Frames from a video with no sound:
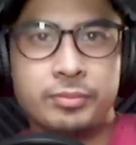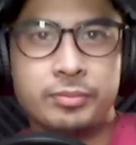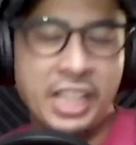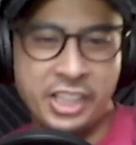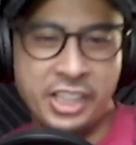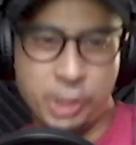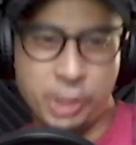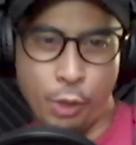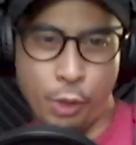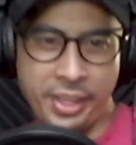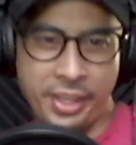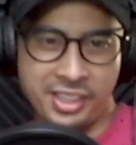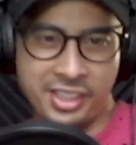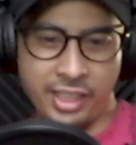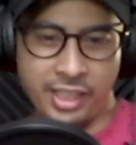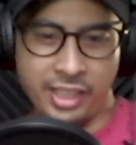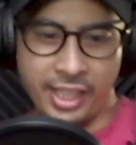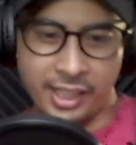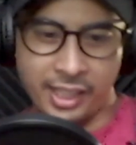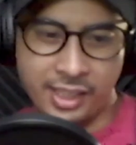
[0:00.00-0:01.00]
And so as
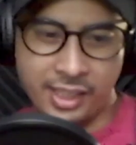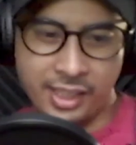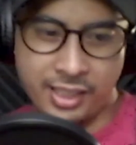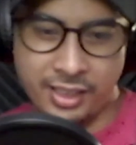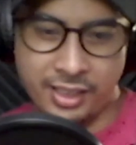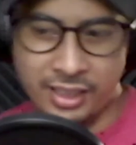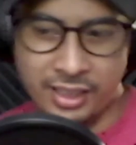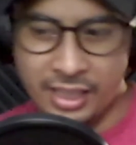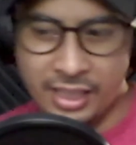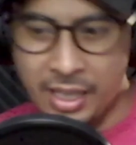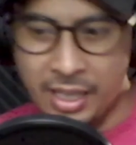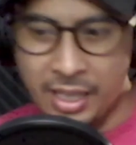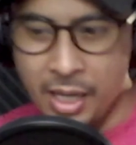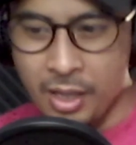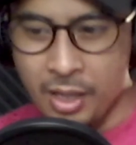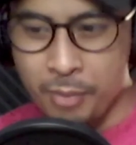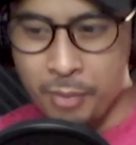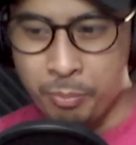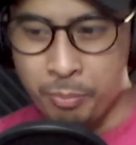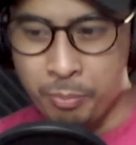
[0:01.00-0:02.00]
like
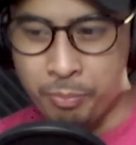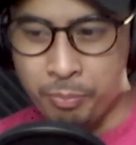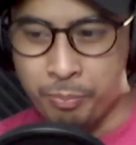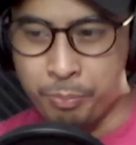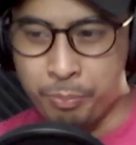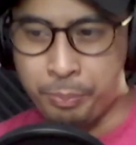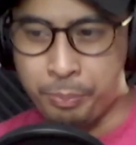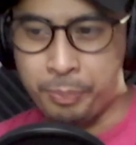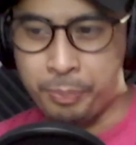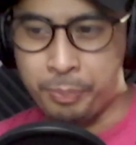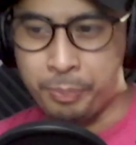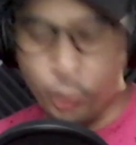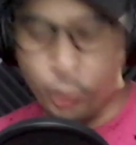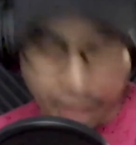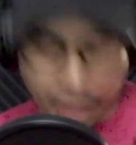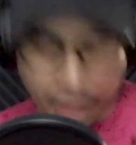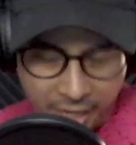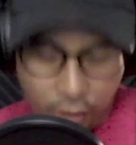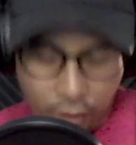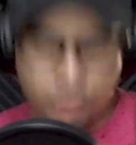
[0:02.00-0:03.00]

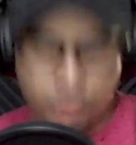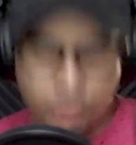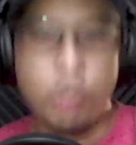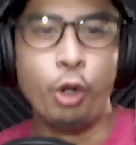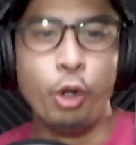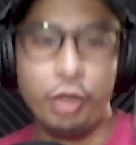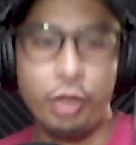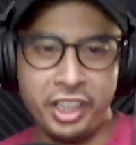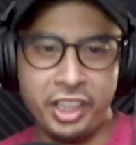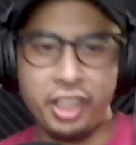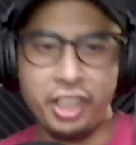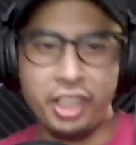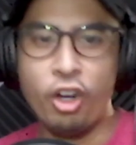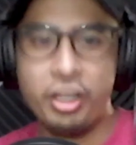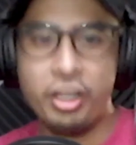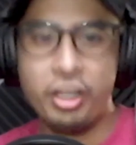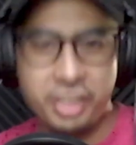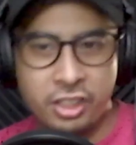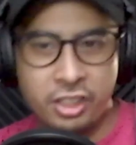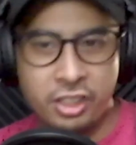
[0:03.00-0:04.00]
creators holding an
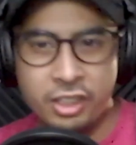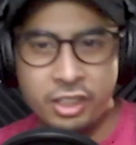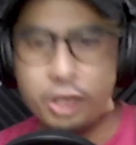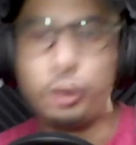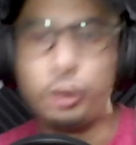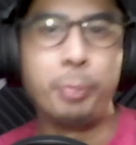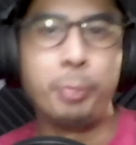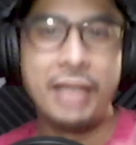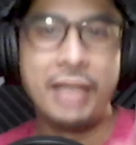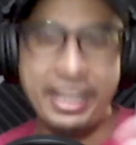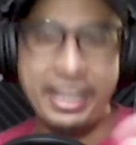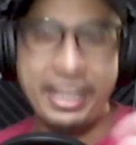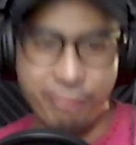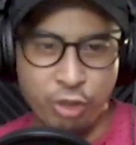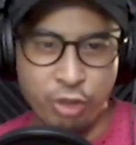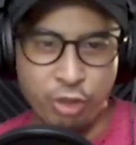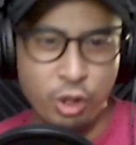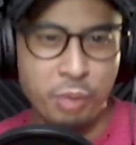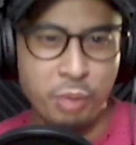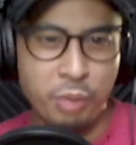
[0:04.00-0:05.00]
audience or a
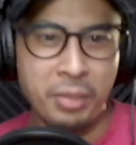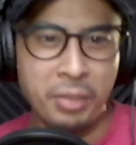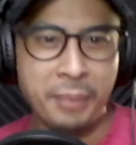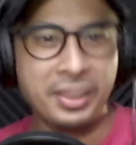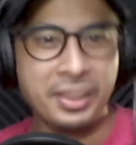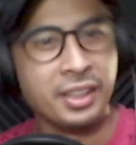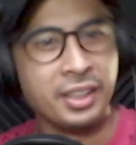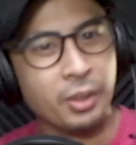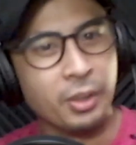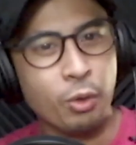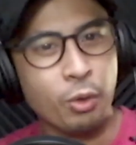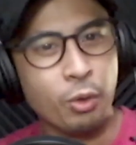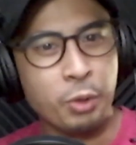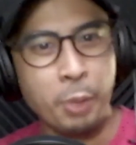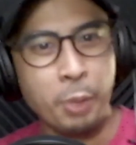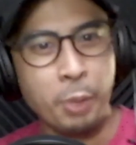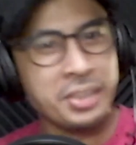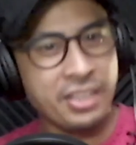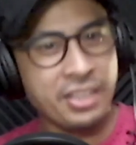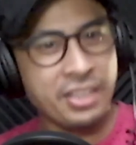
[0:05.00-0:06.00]
platform, I mean, we
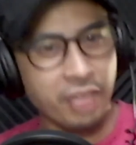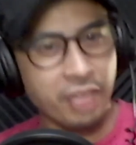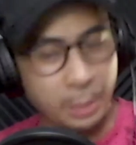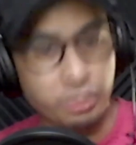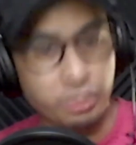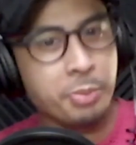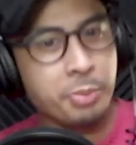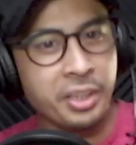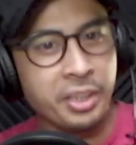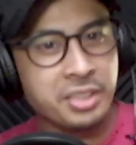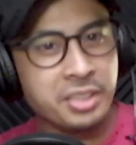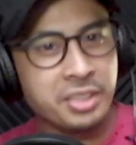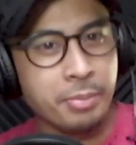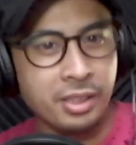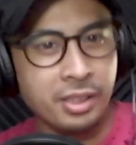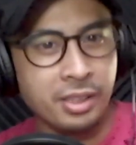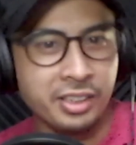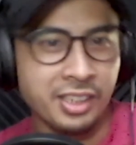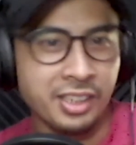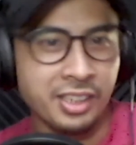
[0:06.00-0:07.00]
almost have like a
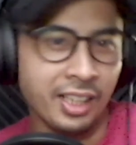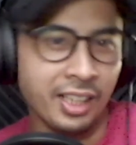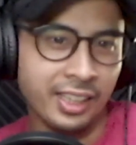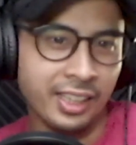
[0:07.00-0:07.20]
responsibility, like